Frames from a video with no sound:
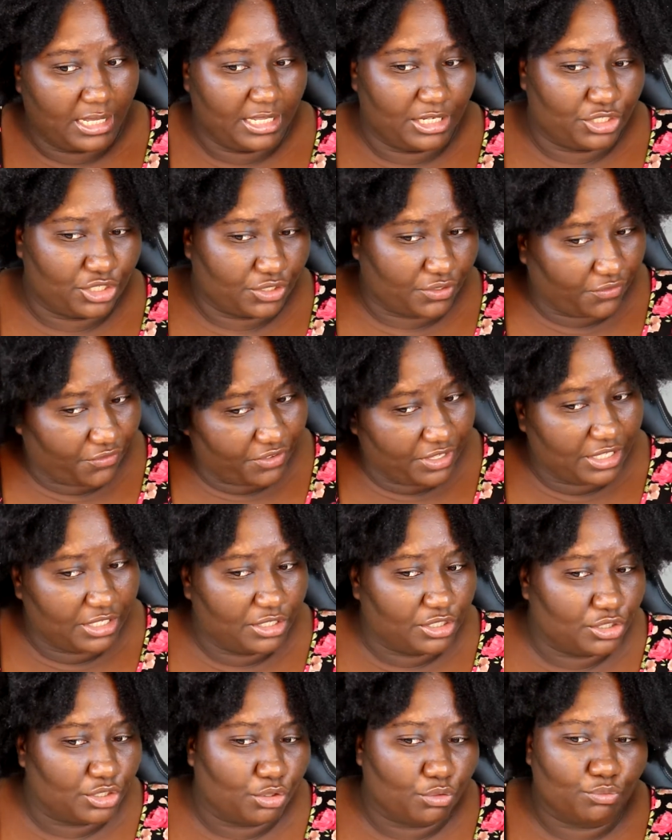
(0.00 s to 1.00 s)
It just
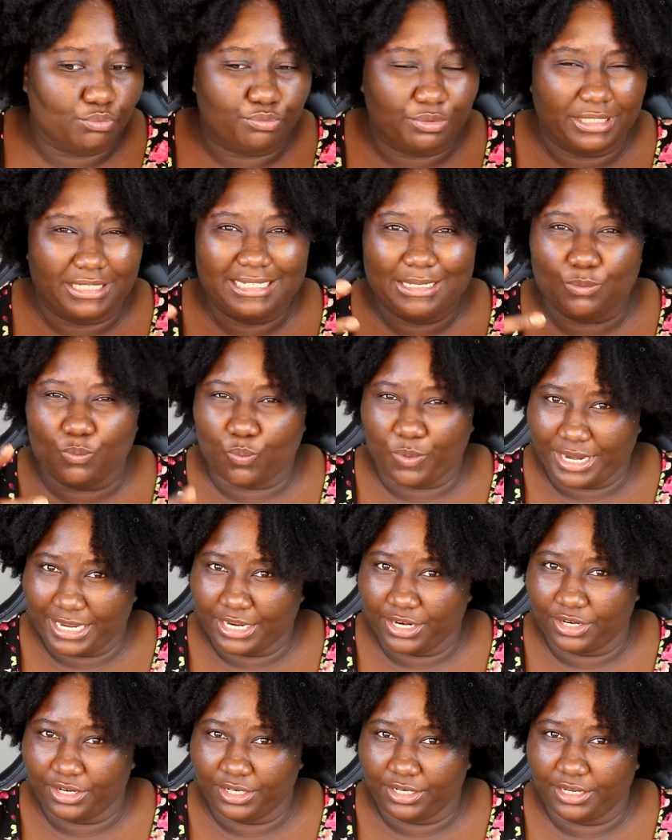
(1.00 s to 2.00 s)
feels really
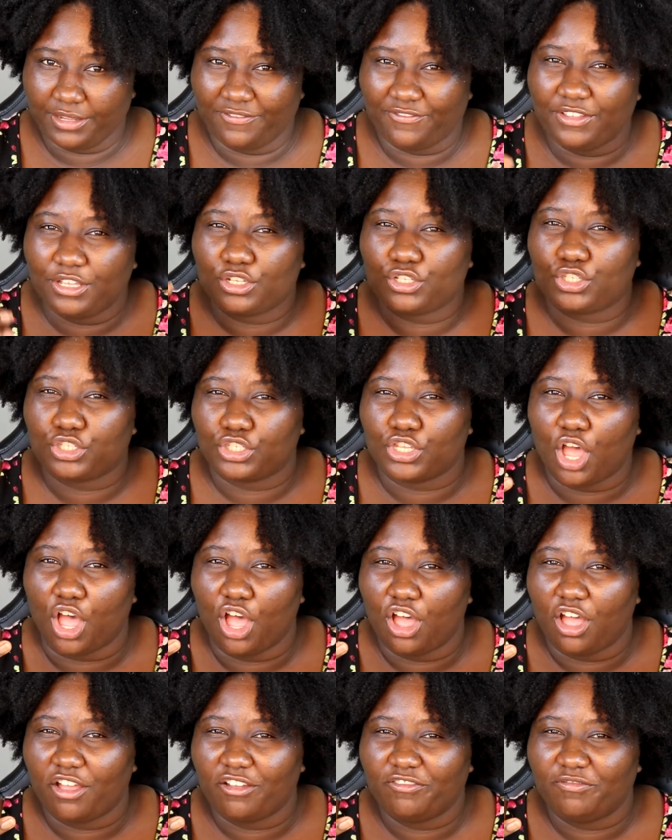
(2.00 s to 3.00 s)
weird. It feels
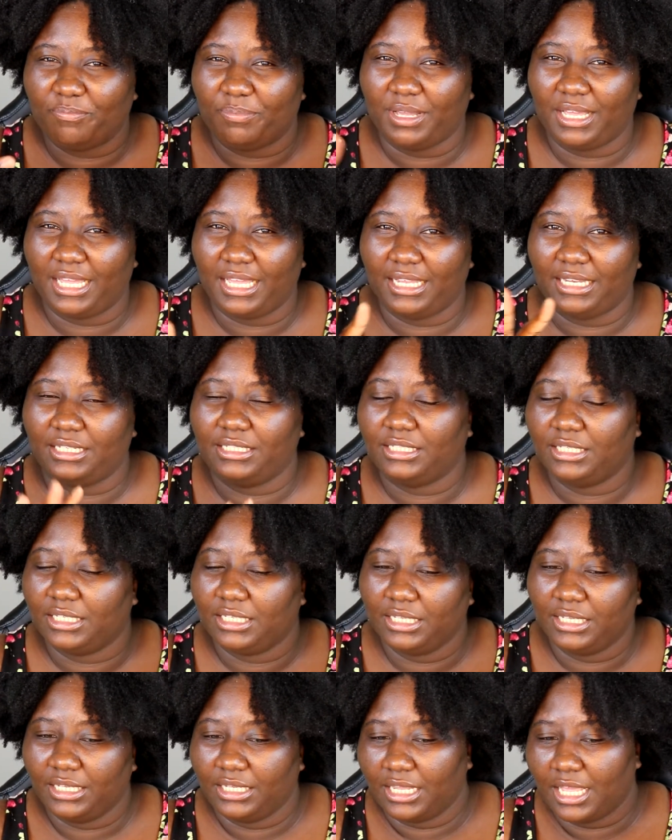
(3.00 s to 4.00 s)
soft, but
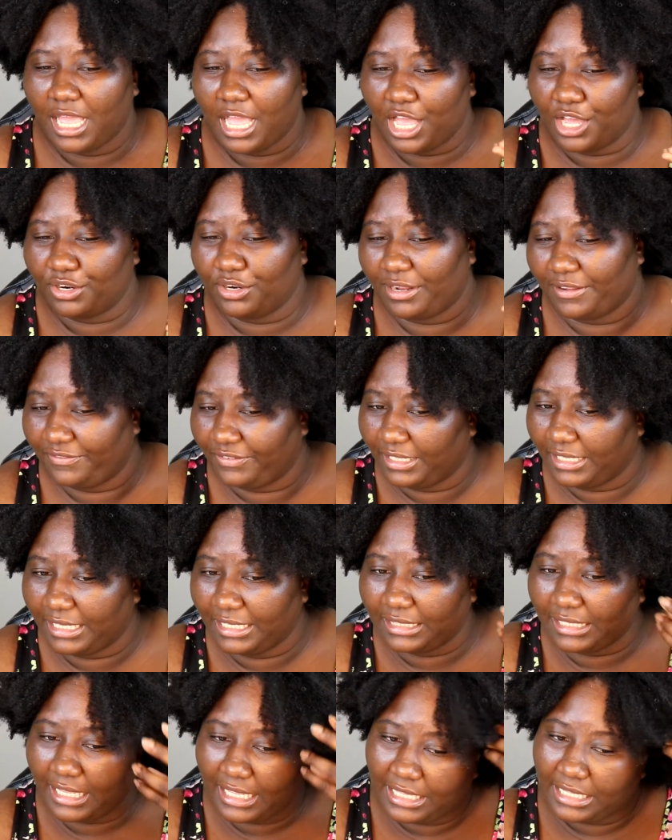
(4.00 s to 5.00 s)
I don't know, I feel
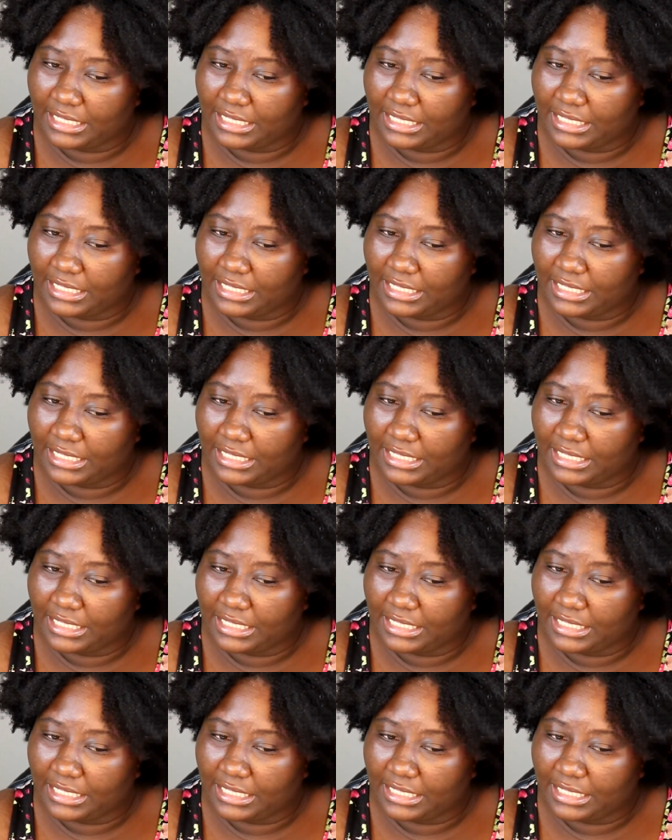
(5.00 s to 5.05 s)
like the